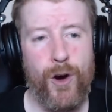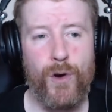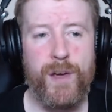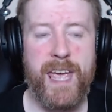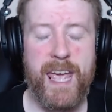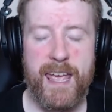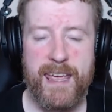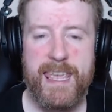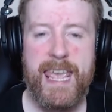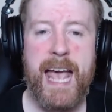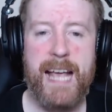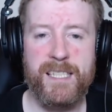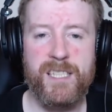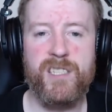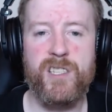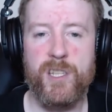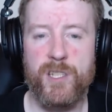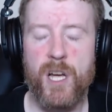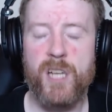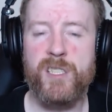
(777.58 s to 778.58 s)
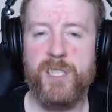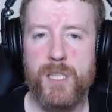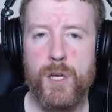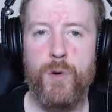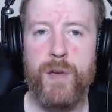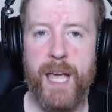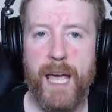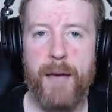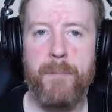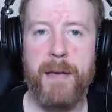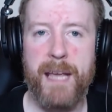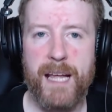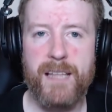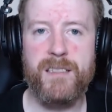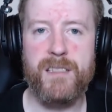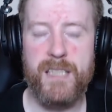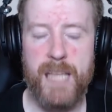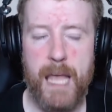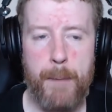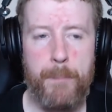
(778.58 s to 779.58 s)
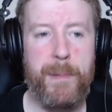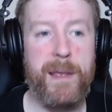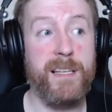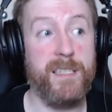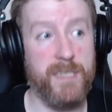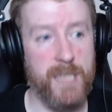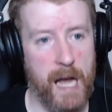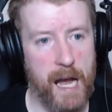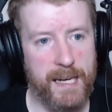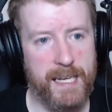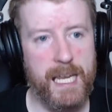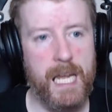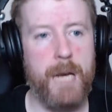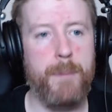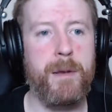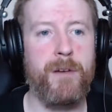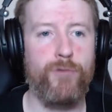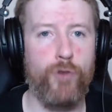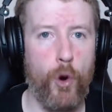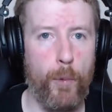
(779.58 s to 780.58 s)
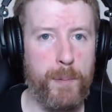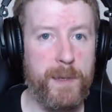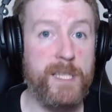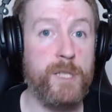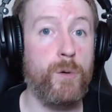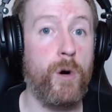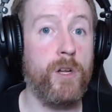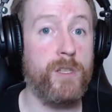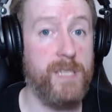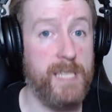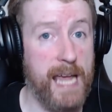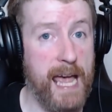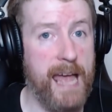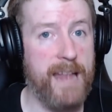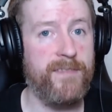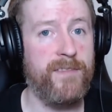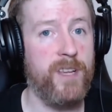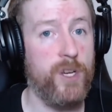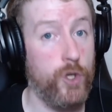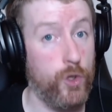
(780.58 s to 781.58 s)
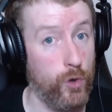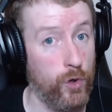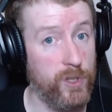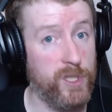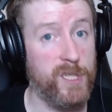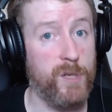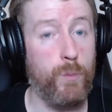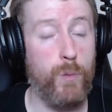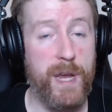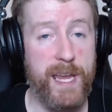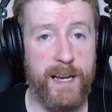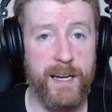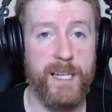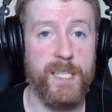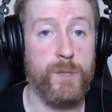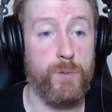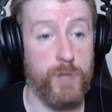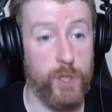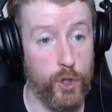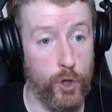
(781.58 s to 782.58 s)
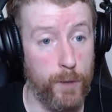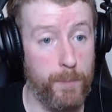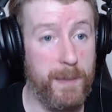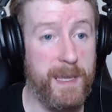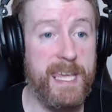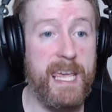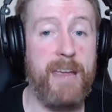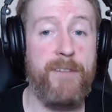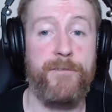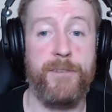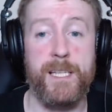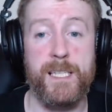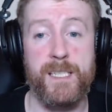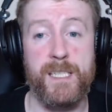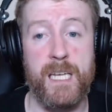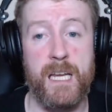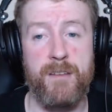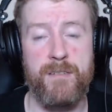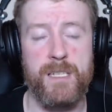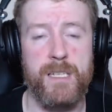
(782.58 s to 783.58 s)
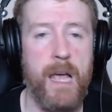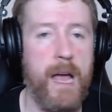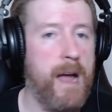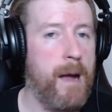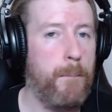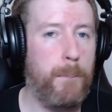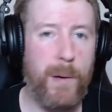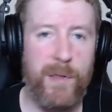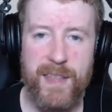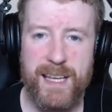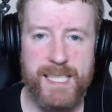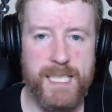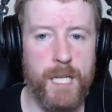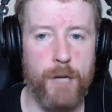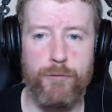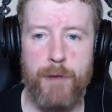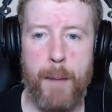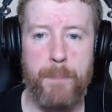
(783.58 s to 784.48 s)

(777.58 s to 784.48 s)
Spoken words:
okay, yes, the Dust 2 game against NiP is starting to get a bit ropey towards the end. They showed some weakness, which could be key for this series, but they still